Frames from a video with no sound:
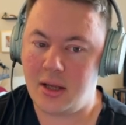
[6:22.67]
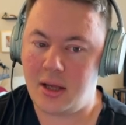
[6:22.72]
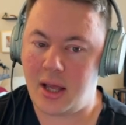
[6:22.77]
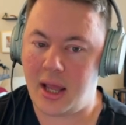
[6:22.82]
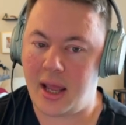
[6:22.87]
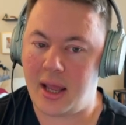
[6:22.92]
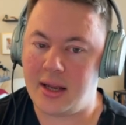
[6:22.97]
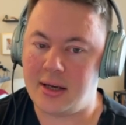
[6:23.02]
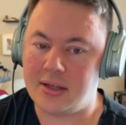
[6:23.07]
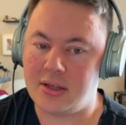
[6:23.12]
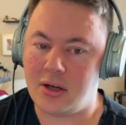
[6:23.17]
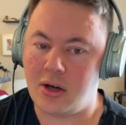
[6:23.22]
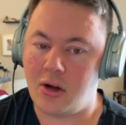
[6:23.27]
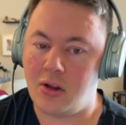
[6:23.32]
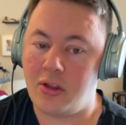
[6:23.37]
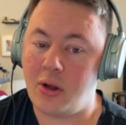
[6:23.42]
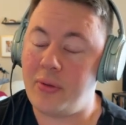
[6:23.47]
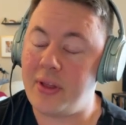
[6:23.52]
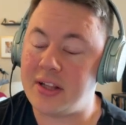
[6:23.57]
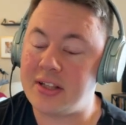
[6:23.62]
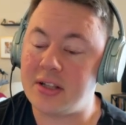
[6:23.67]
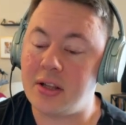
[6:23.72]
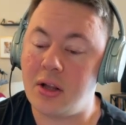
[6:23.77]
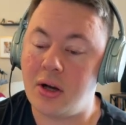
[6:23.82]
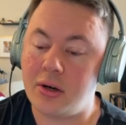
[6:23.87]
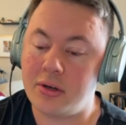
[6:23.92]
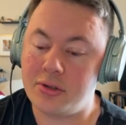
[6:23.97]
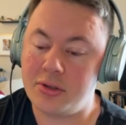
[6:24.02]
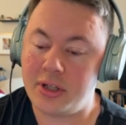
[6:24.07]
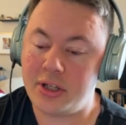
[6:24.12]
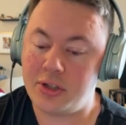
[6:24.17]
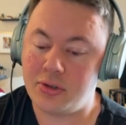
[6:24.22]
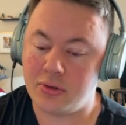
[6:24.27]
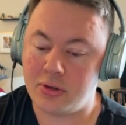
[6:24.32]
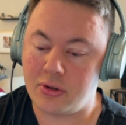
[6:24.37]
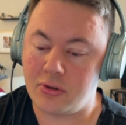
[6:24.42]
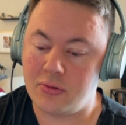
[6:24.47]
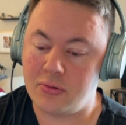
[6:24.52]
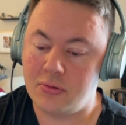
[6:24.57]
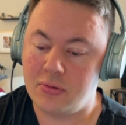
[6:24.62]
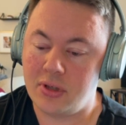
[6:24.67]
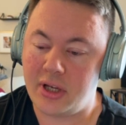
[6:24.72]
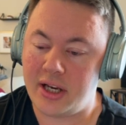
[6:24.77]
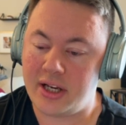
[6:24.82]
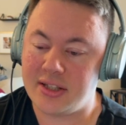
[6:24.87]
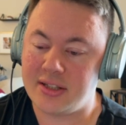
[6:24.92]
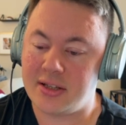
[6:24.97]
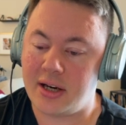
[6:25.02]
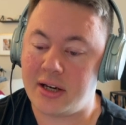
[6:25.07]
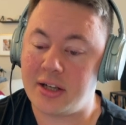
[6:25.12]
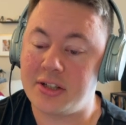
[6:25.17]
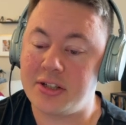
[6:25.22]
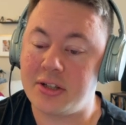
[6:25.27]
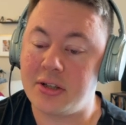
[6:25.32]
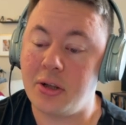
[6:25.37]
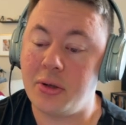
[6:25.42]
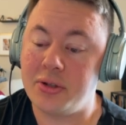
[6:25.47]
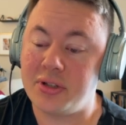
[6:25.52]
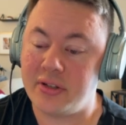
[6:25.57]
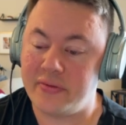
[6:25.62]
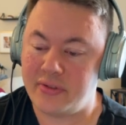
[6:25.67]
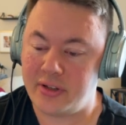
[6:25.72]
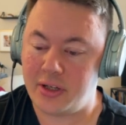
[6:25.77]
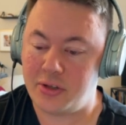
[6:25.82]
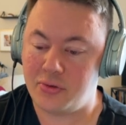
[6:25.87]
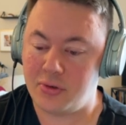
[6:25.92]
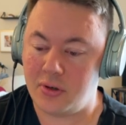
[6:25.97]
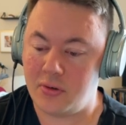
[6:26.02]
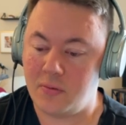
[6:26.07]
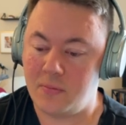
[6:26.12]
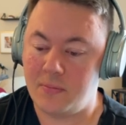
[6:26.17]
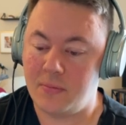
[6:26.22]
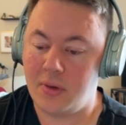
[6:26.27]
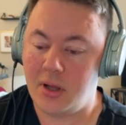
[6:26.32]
And although that's largely true, it is not exclusively true.